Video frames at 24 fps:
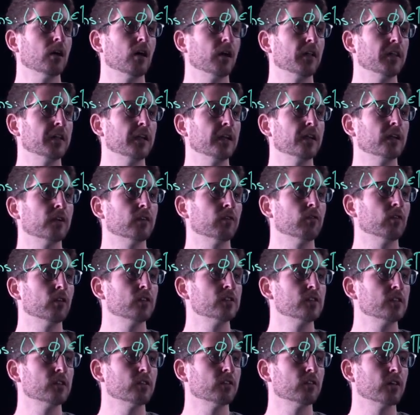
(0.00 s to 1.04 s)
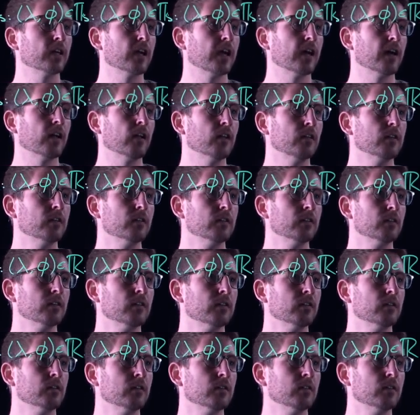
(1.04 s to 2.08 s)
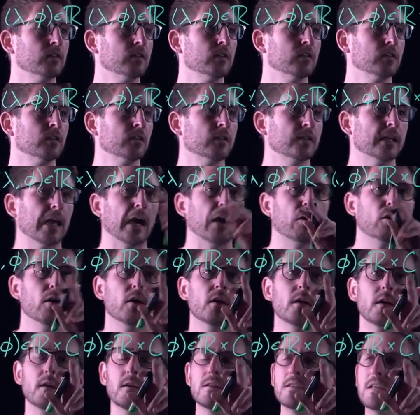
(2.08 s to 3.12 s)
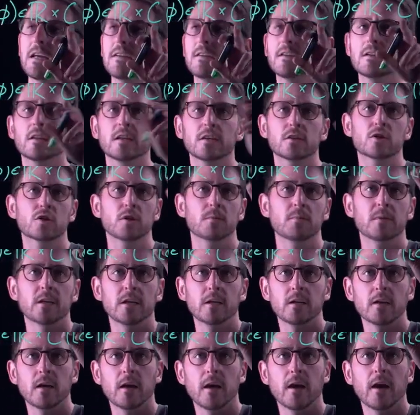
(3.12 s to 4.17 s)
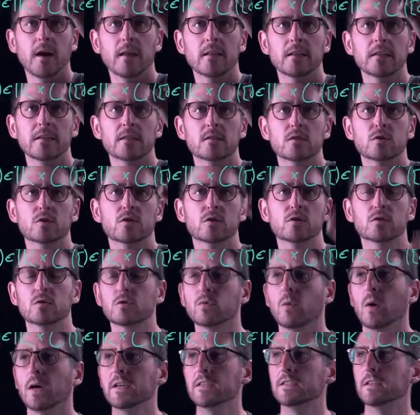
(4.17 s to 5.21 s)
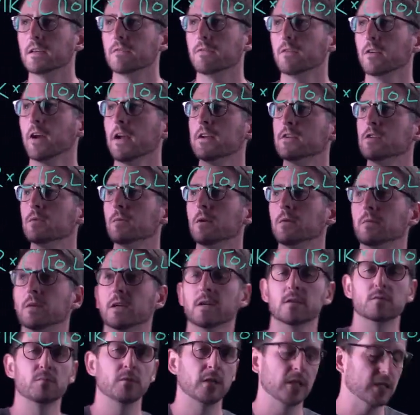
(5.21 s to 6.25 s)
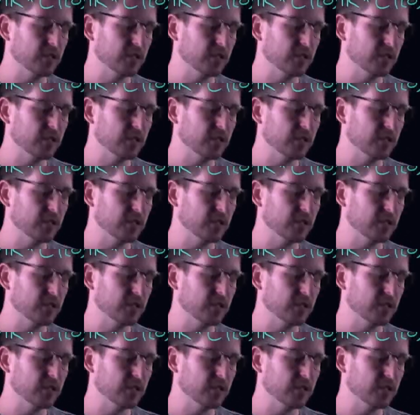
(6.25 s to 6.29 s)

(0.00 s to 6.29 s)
on the interval zero to L. Now, technically it should be at least twice differentiable because we